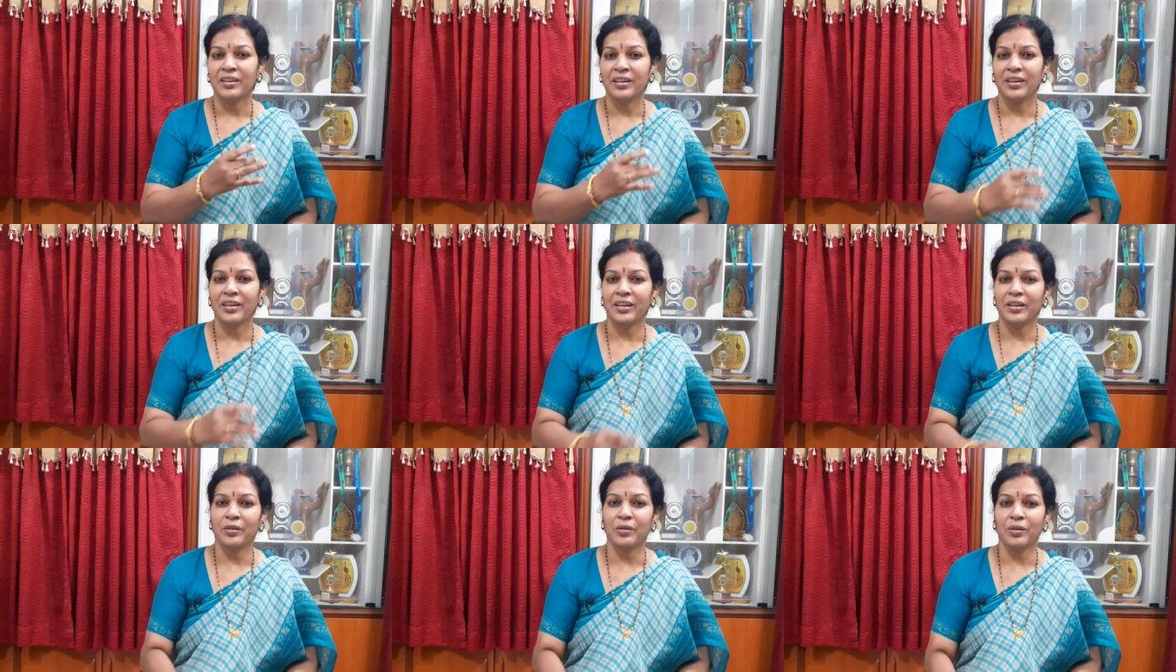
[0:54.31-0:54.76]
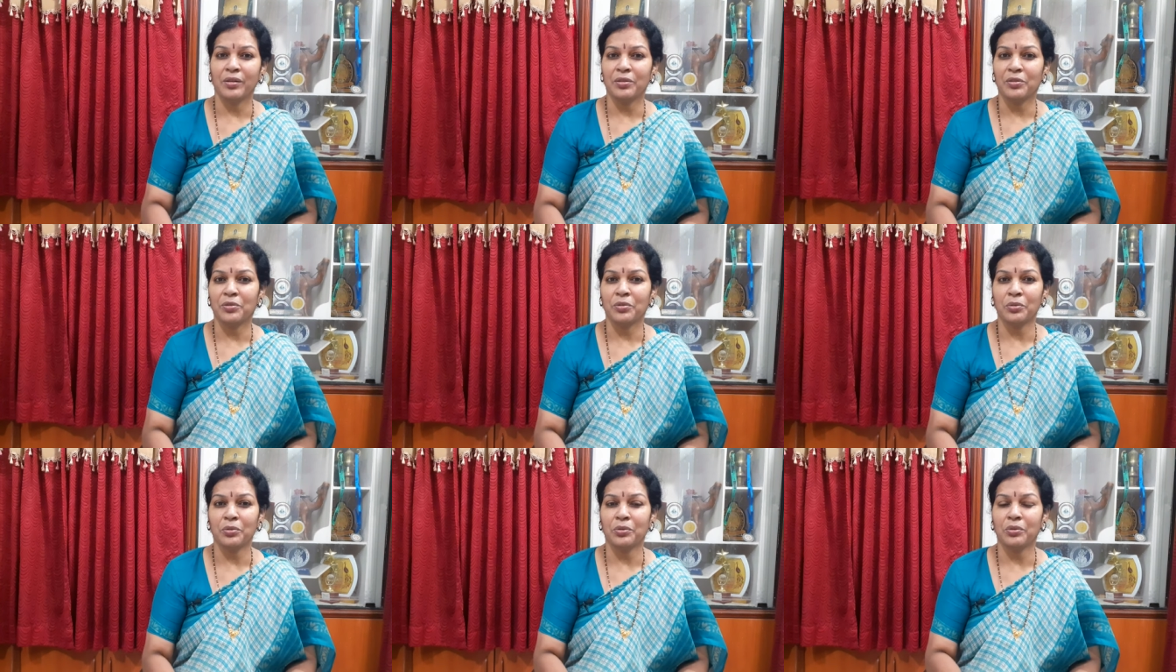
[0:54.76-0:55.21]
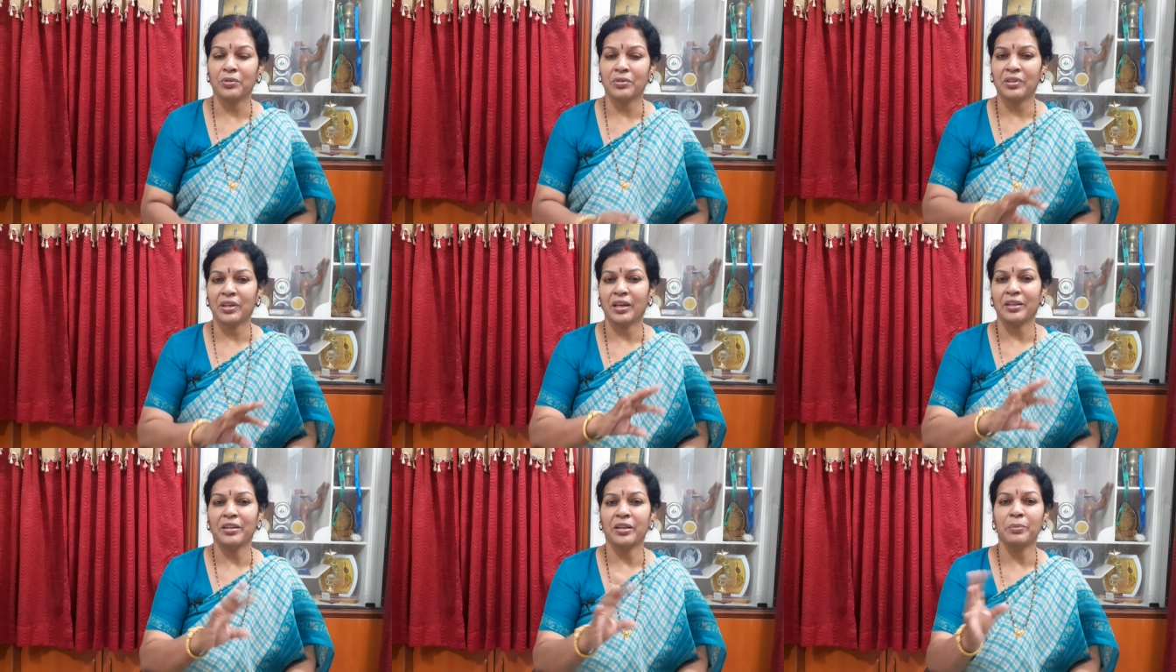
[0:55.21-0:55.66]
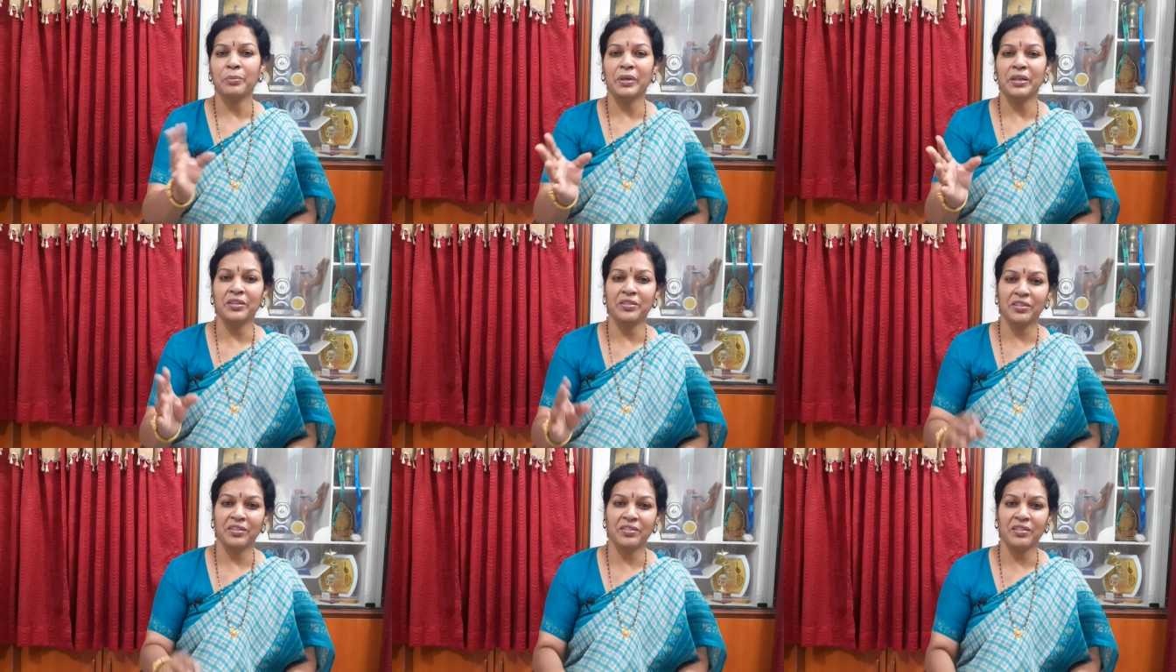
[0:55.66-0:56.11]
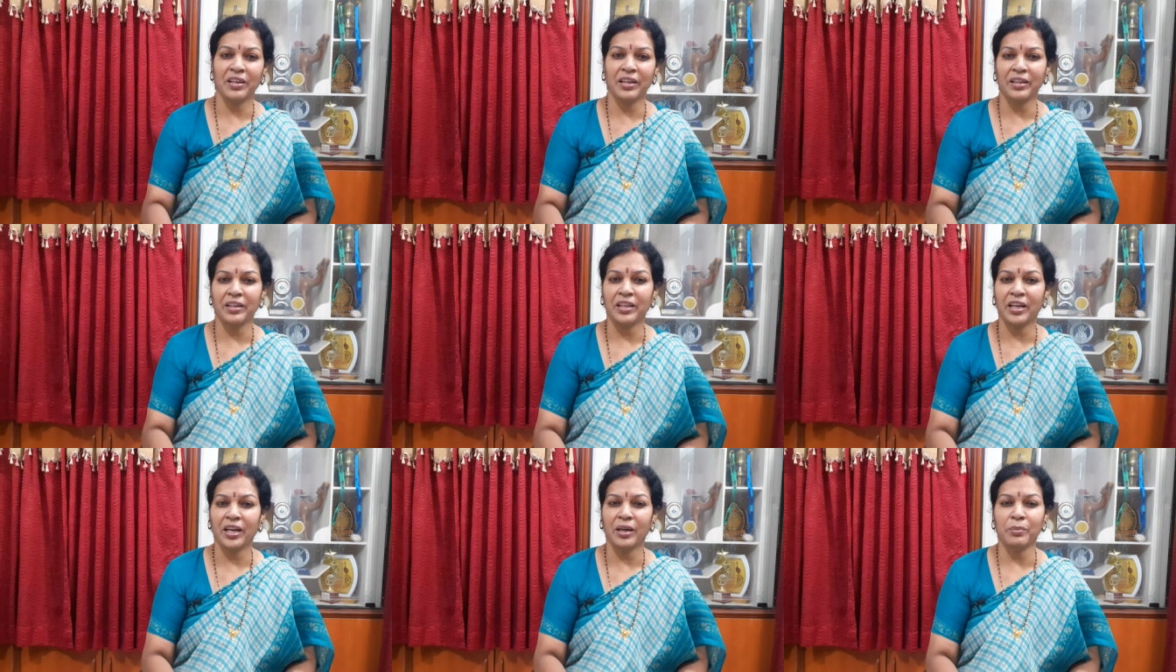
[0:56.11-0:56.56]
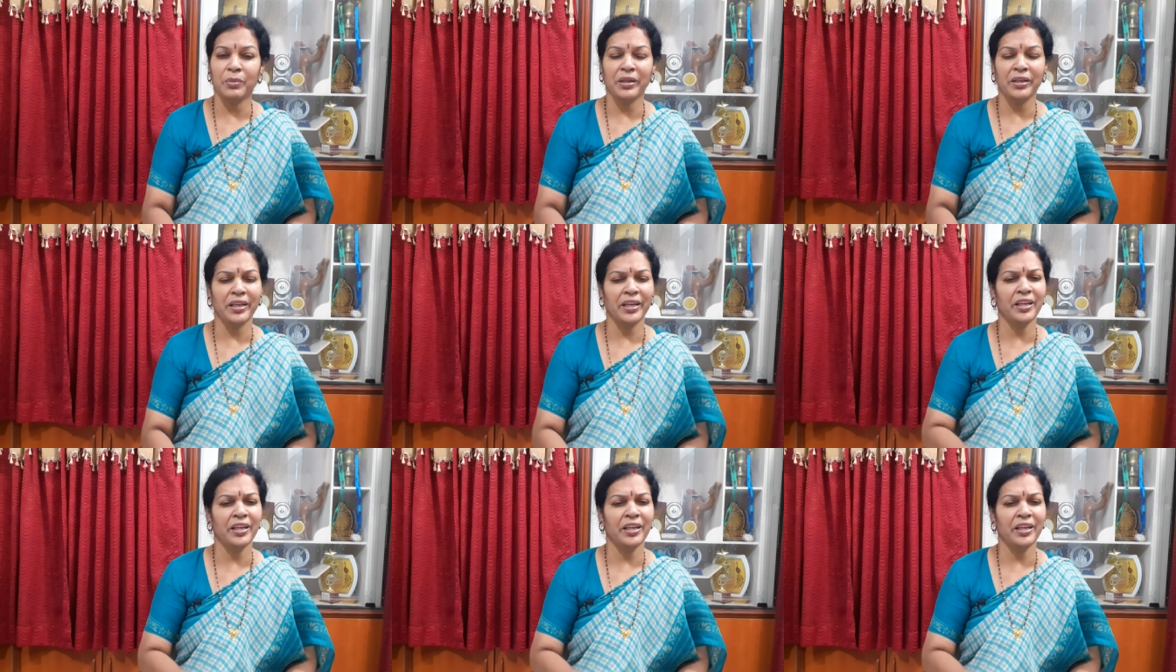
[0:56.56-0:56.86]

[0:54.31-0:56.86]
and also other medicines like Dabur,